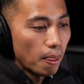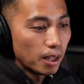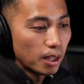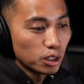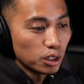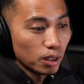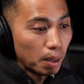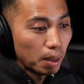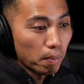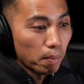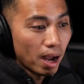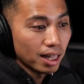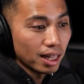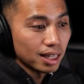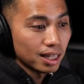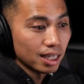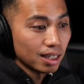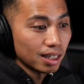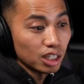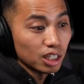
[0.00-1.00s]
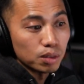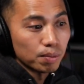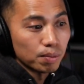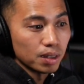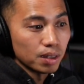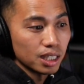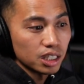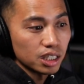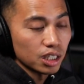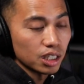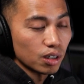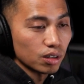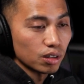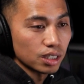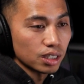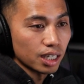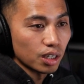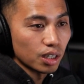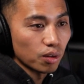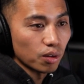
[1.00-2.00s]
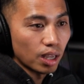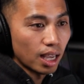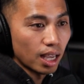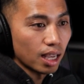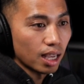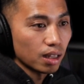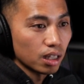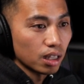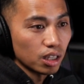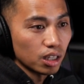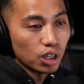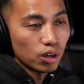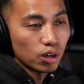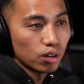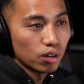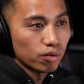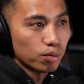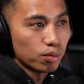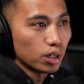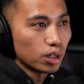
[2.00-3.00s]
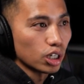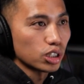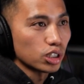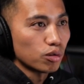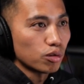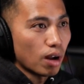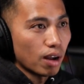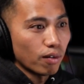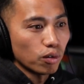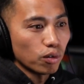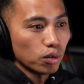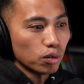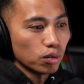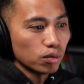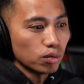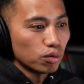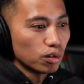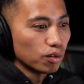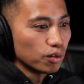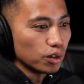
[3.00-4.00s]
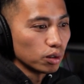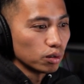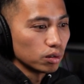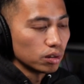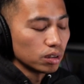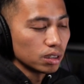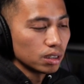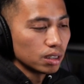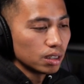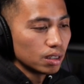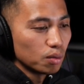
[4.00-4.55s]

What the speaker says: So like my thing this year is like, okay, hey, the year of production rifle reviews,